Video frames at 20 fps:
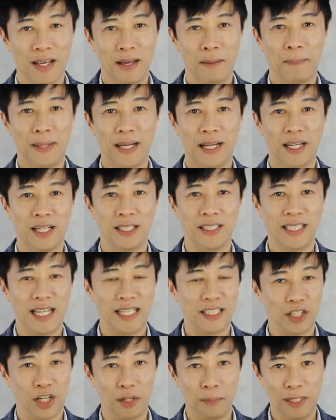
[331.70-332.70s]
because
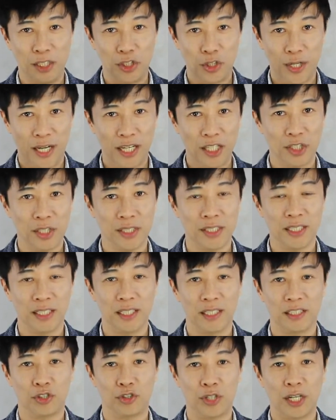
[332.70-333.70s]
there's going to be changes in
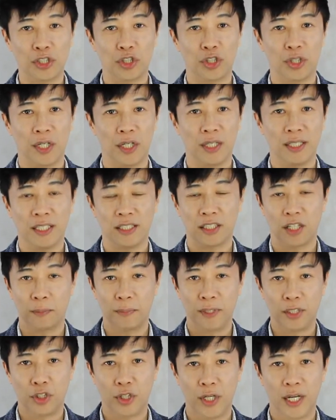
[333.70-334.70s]
the structure, there's going
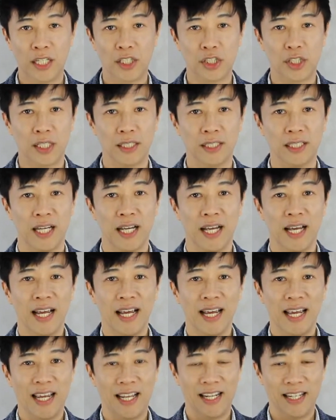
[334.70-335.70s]
to be changes
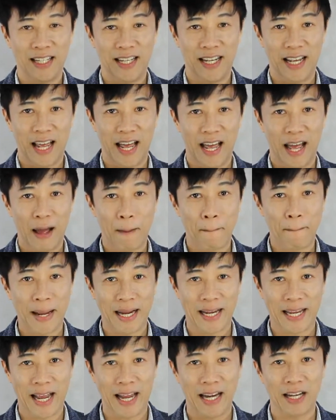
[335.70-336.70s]
in the
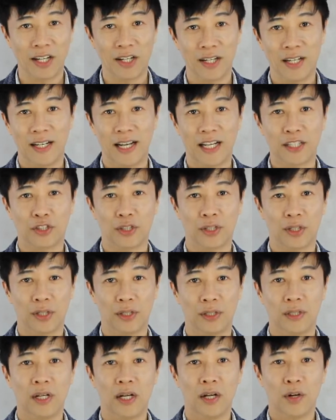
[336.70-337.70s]
mechanical and
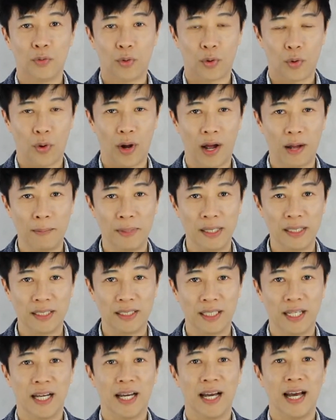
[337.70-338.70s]
electrical
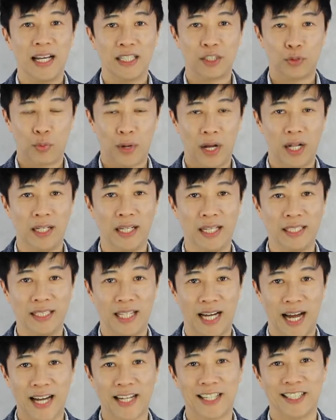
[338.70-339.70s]
requirements, as well as
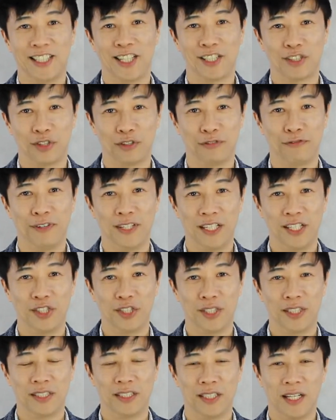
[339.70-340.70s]
the architectural
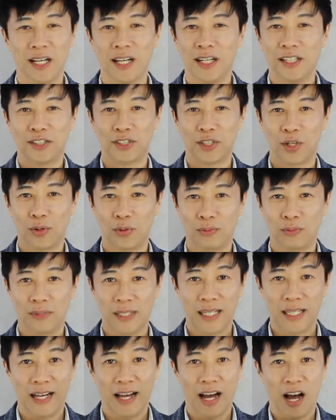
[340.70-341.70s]
finishes. So
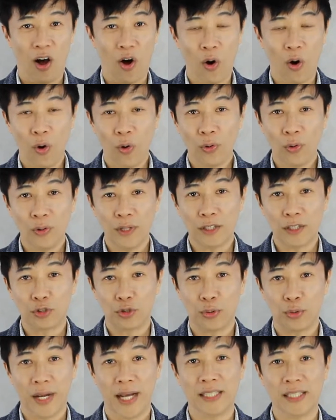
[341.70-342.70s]
all the
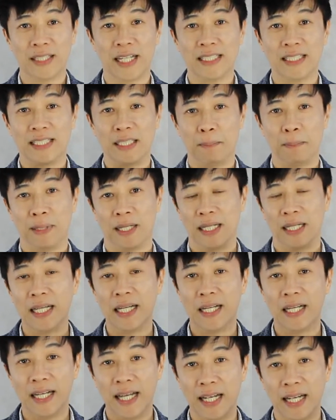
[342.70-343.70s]
trades are typically
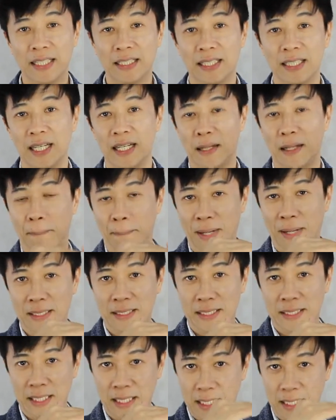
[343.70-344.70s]
linked in a
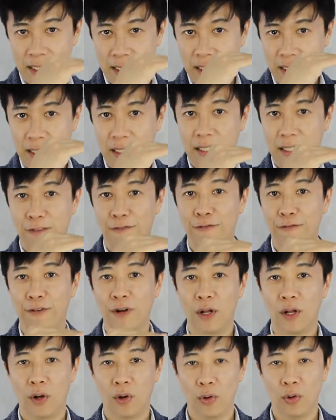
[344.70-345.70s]
particular
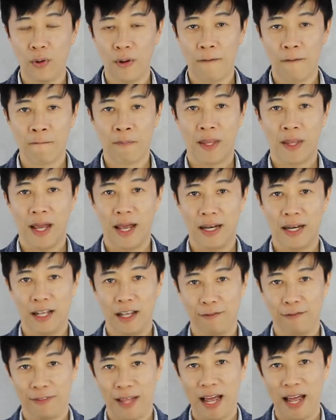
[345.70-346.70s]
flow, and
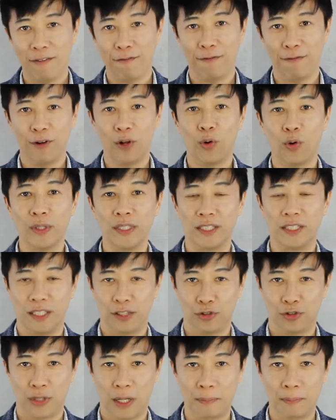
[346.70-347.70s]
if that flow is
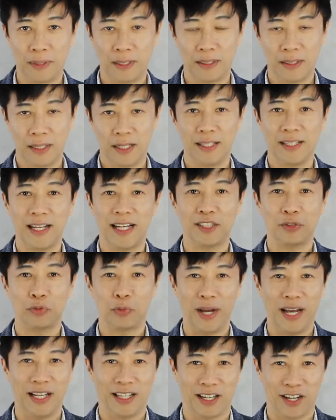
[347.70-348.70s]
disrupted, that's
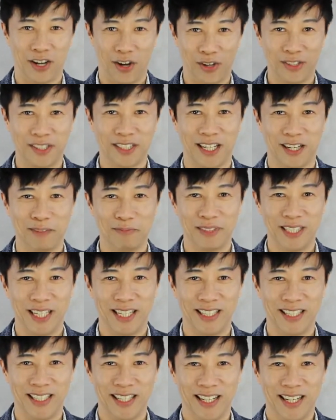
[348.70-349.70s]
where the cost comes
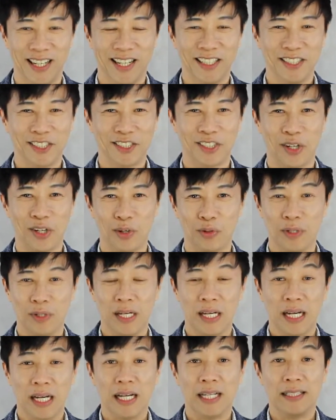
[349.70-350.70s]
in. So
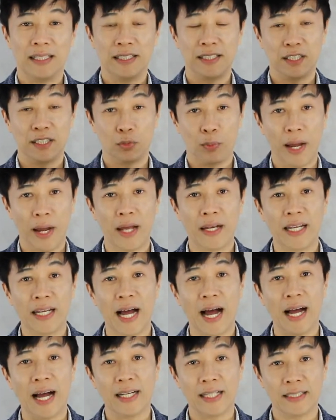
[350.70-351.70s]
this is where the
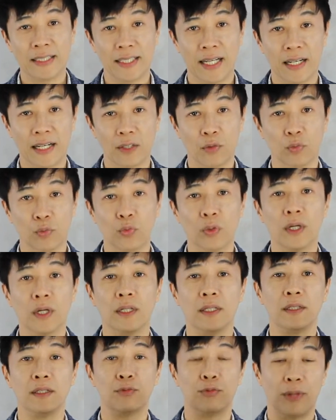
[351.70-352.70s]
architect
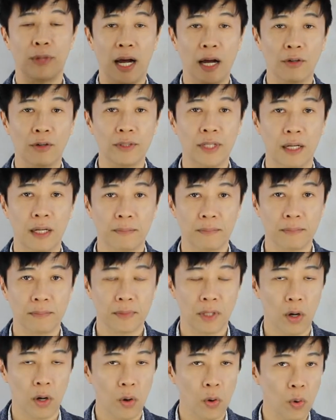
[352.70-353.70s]
will round up
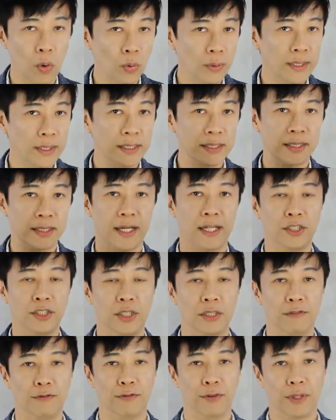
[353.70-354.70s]
the whole
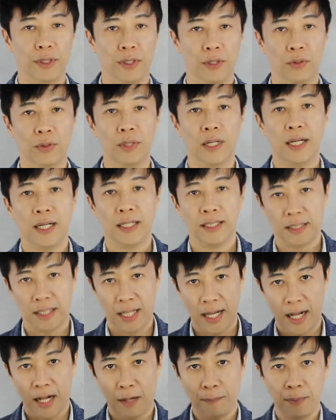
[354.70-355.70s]
discussion for you to
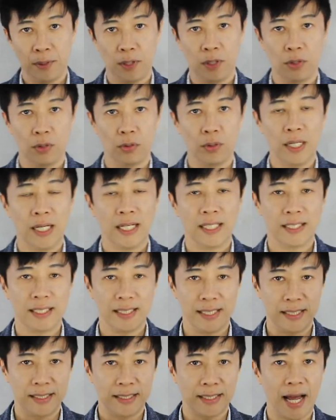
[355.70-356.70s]
help you to
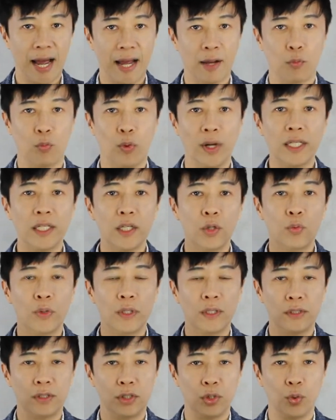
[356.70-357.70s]
decide what you
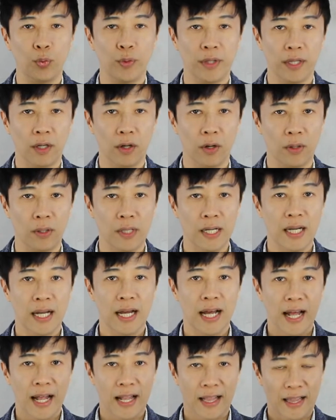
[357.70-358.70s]
want to do with your
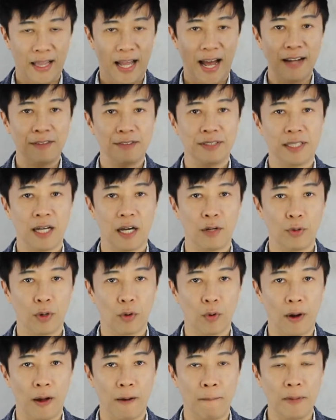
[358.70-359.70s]
lifestyle
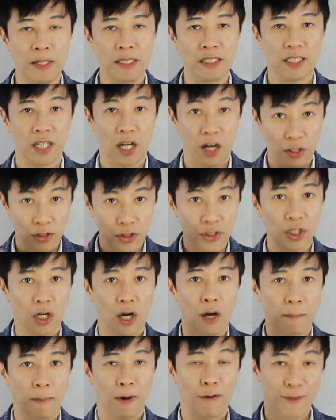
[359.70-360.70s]
requirements, on
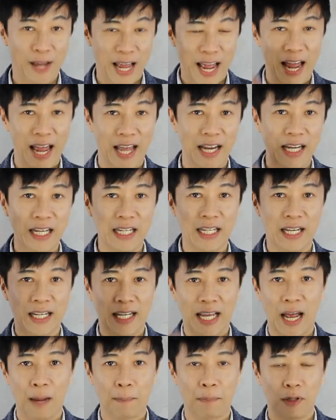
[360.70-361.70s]
top of adding the
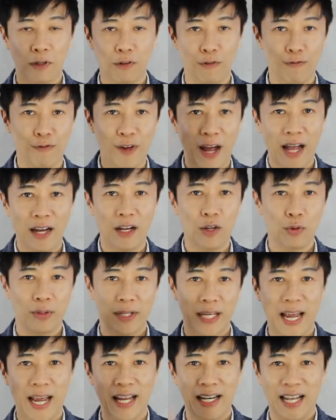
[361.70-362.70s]
capital value
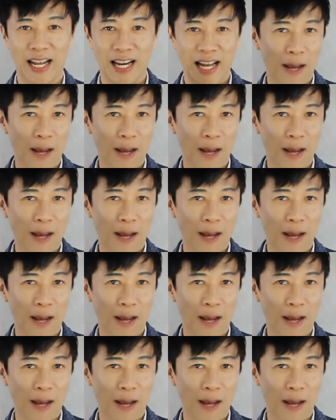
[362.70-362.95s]
gain that